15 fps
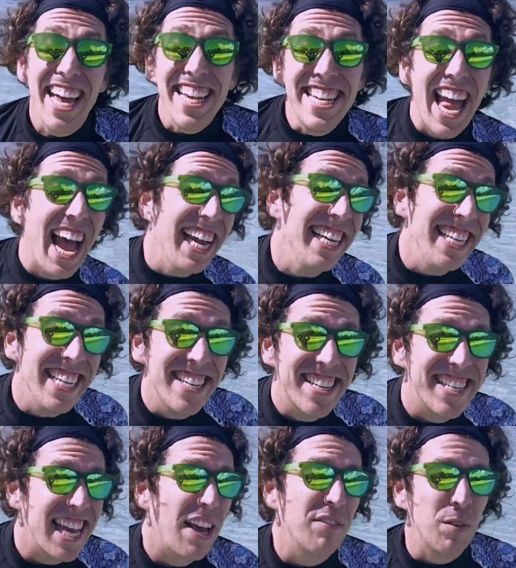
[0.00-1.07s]

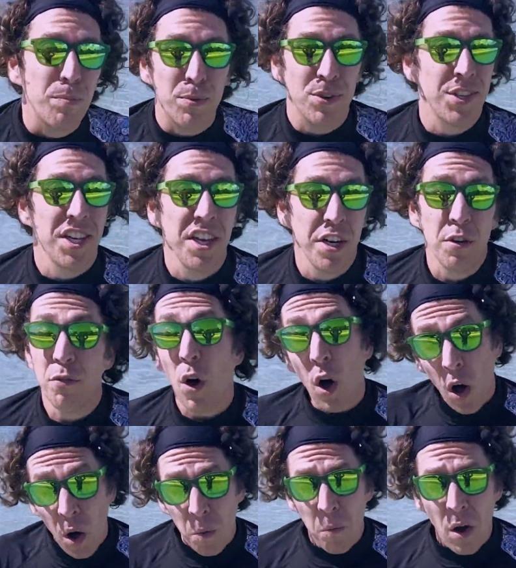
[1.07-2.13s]
97% of
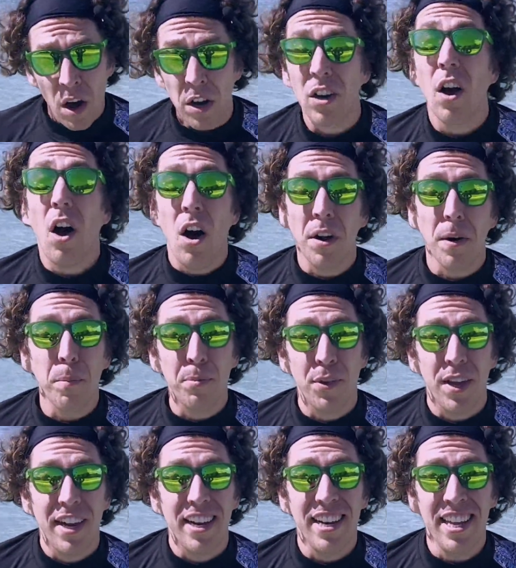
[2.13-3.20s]
all water on our
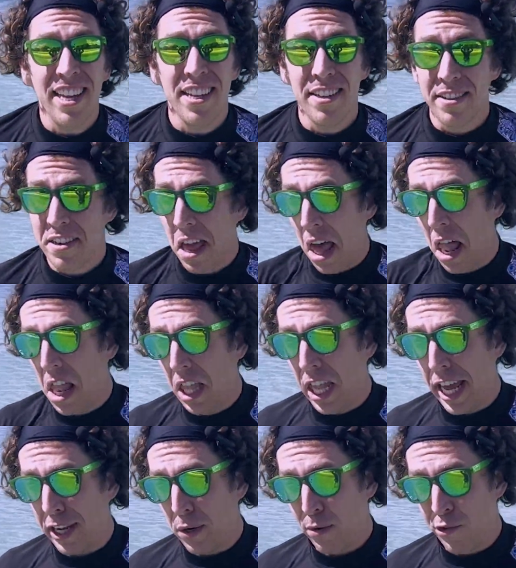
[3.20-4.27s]
planet is,
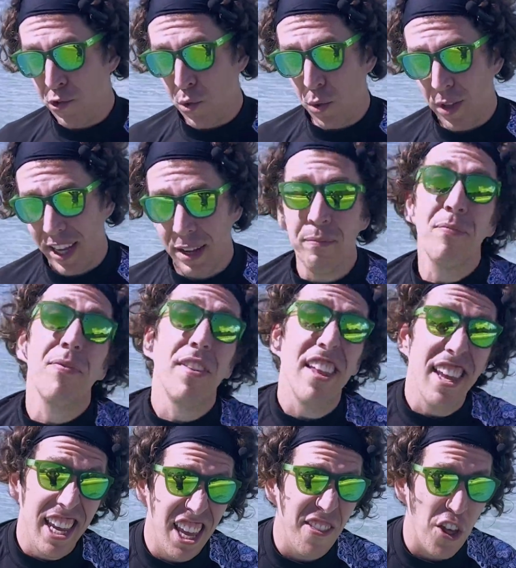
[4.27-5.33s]
like yours truly,
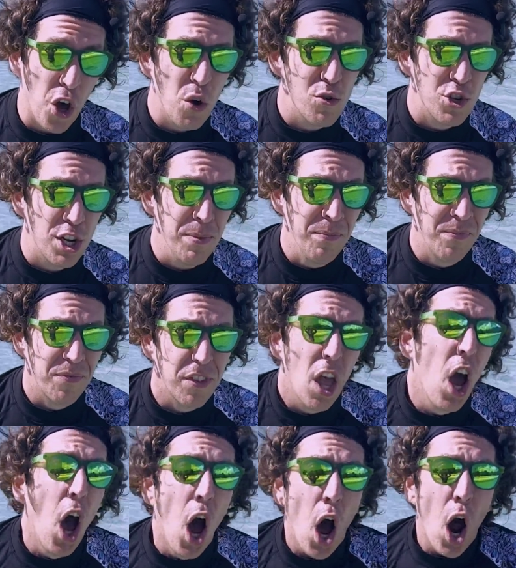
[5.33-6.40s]
in the ocean.
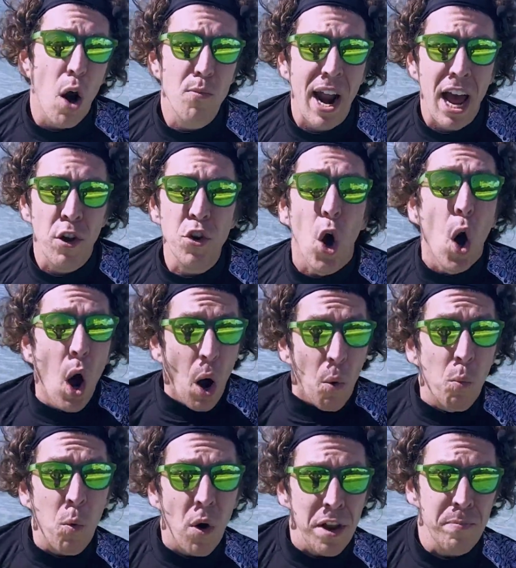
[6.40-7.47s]
Around
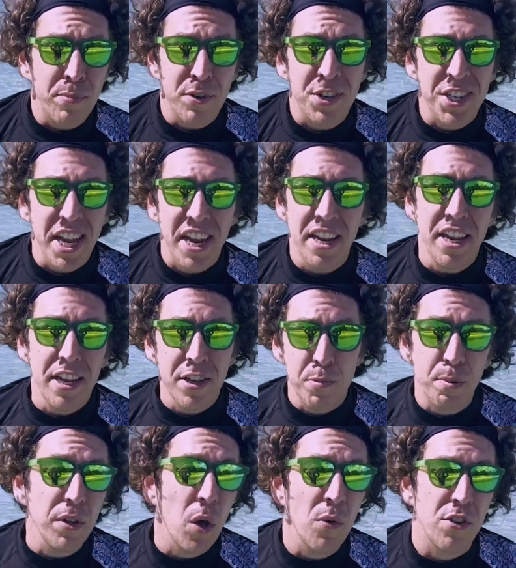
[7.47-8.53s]
1% is
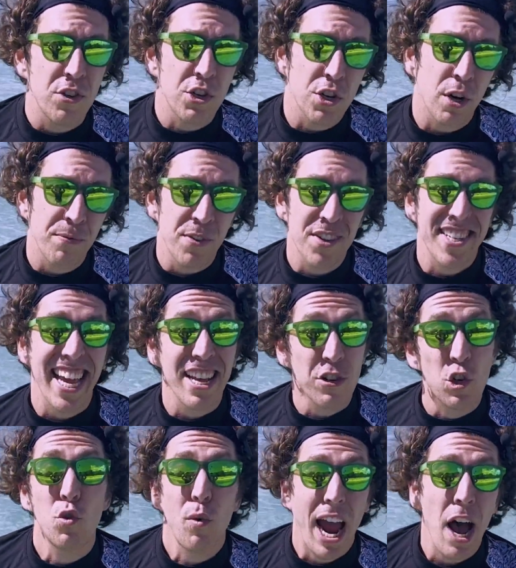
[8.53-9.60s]
below the surface as
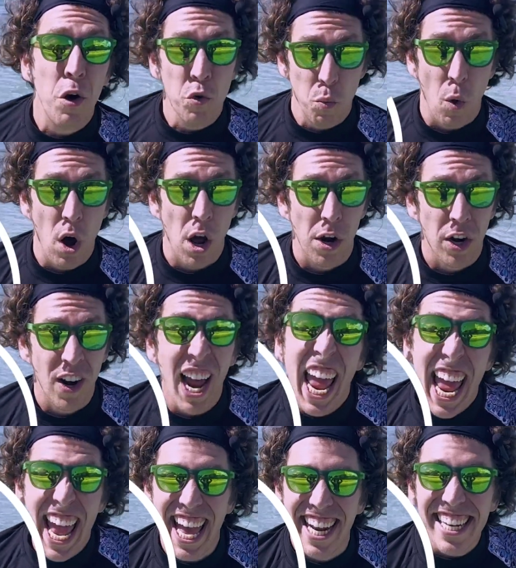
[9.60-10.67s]
groundwater,
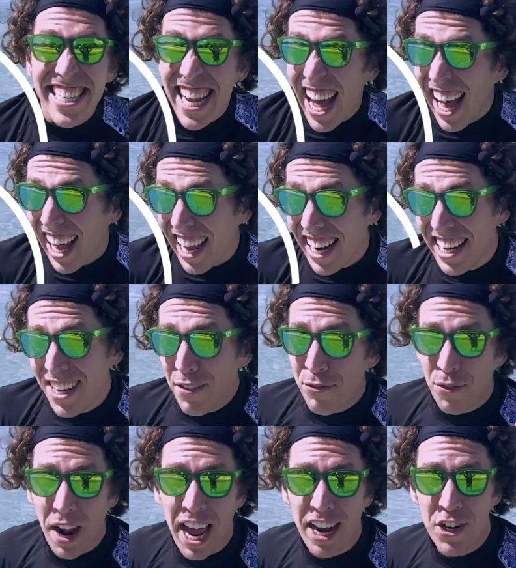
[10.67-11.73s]
and a tiny
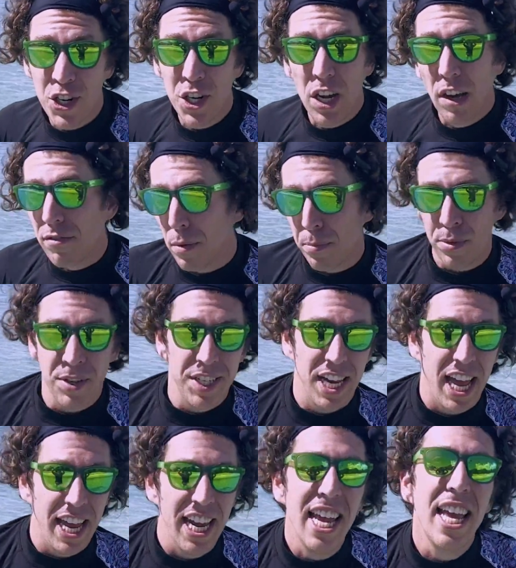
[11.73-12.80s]
fraction of a
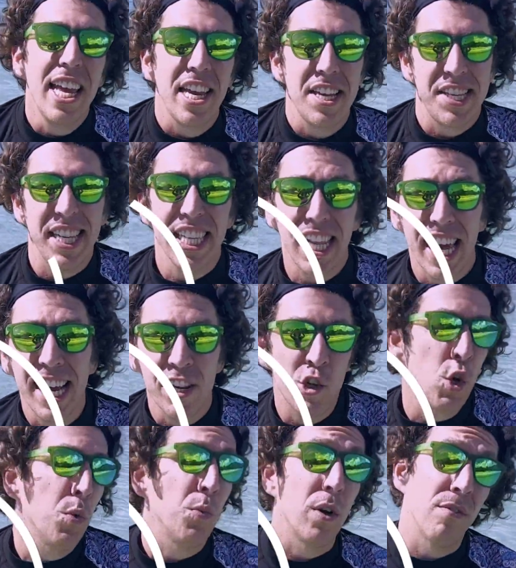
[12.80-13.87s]
percent is in lakes,
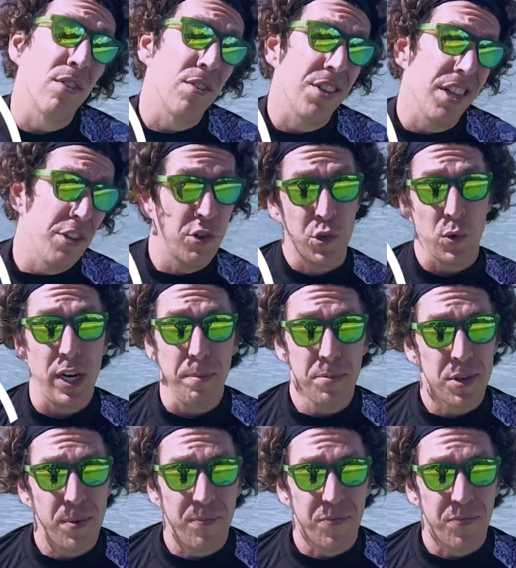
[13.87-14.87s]
rivers, and streams.